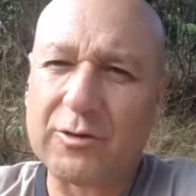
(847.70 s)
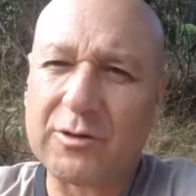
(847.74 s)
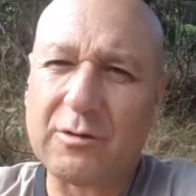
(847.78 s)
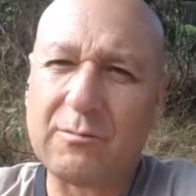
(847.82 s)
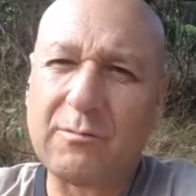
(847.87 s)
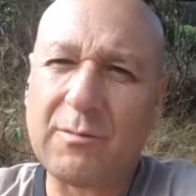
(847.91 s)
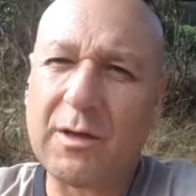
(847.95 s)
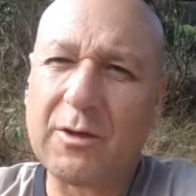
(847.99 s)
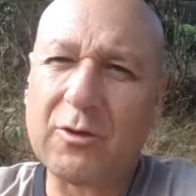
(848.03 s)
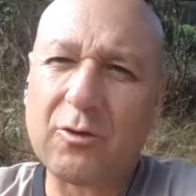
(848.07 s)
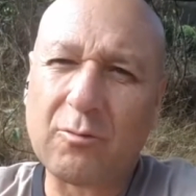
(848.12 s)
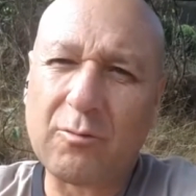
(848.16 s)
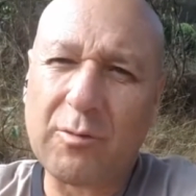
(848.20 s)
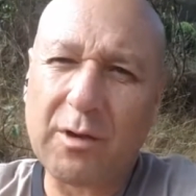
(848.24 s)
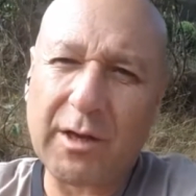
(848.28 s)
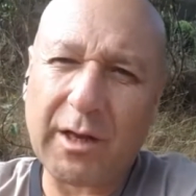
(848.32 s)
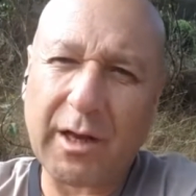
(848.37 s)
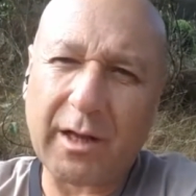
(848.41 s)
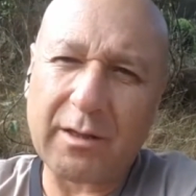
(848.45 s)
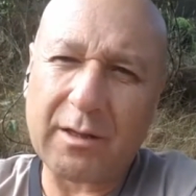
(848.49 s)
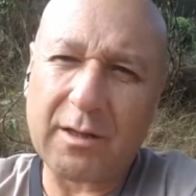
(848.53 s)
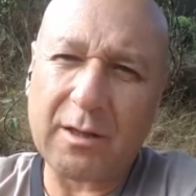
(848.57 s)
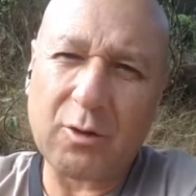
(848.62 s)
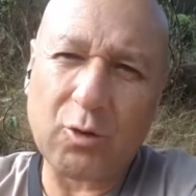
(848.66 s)
mi gratitud,
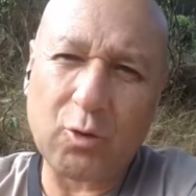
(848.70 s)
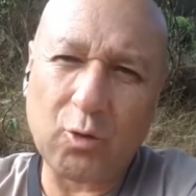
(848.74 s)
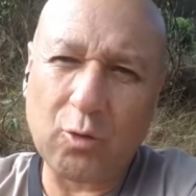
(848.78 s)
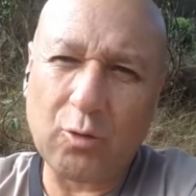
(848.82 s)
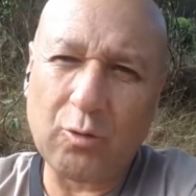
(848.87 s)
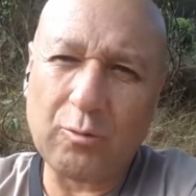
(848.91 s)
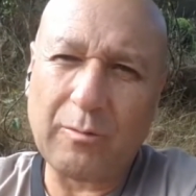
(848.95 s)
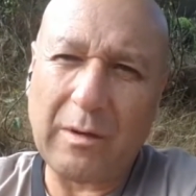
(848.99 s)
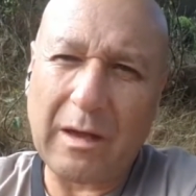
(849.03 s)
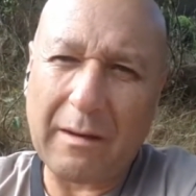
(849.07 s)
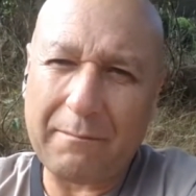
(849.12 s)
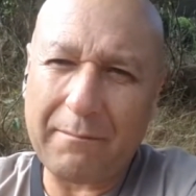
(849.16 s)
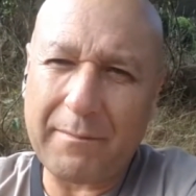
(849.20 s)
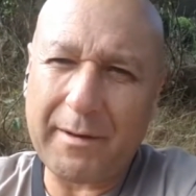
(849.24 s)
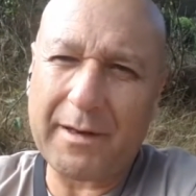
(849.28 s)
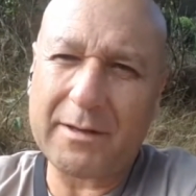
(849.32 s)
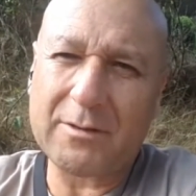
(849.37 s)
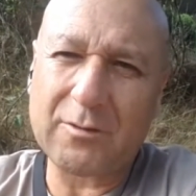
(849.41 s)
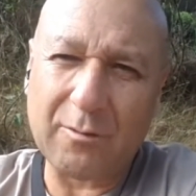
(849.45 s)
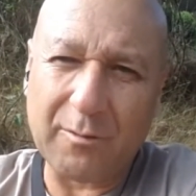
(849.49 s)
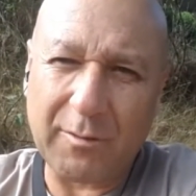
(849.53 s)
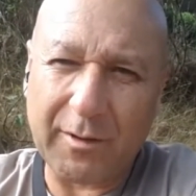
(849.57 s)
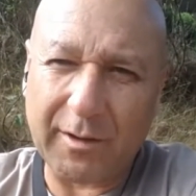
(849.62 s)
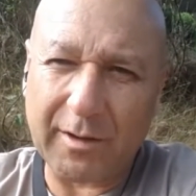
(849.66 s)
and
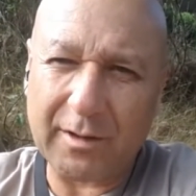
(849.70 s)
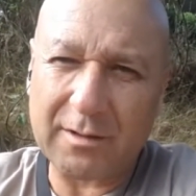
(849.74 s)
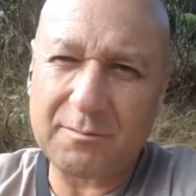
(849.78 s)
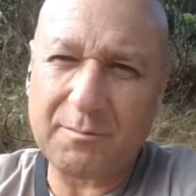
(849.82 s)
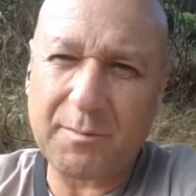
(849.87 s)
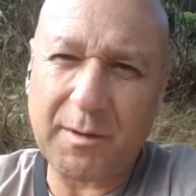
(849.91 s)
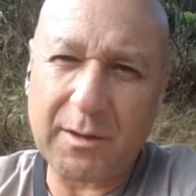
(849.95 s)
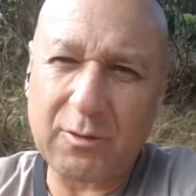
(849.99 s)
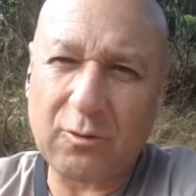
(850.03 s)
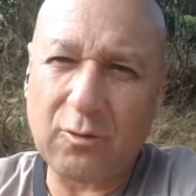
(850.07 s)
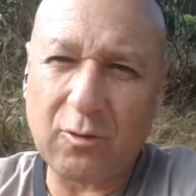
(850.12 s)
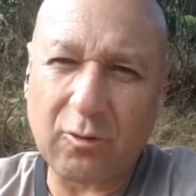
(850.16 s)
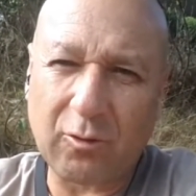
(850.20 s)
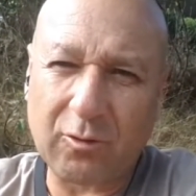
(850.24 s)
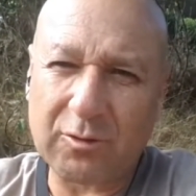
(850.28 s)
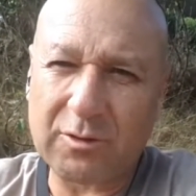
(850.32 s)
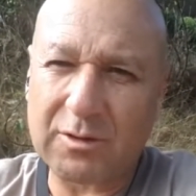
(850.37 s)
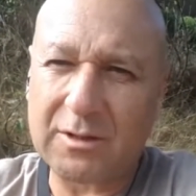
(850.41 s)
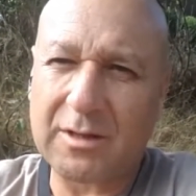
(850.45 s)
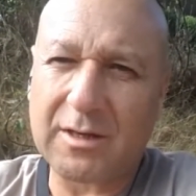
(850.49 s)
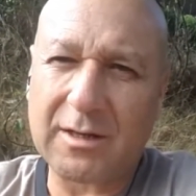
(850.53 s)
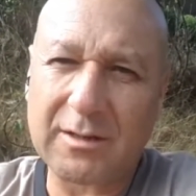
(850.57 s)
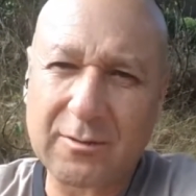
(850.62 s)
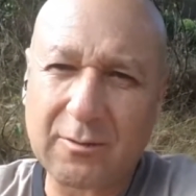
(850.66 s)
my
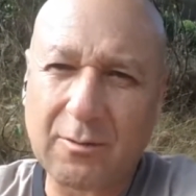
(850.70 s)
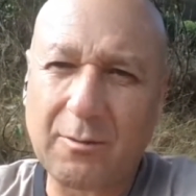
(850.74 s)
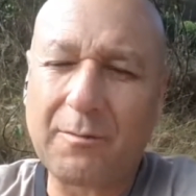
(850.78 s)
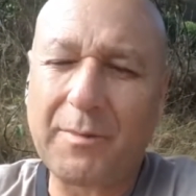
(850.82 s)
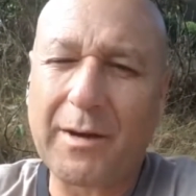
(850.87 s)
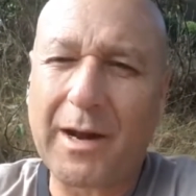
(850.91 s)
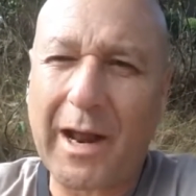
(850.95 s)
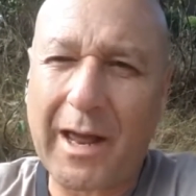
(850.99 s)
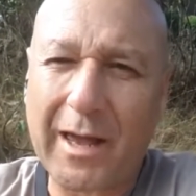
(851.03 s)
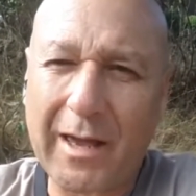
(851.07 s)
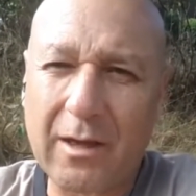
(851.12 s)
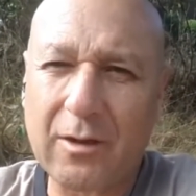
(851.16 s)
gratefulness to them,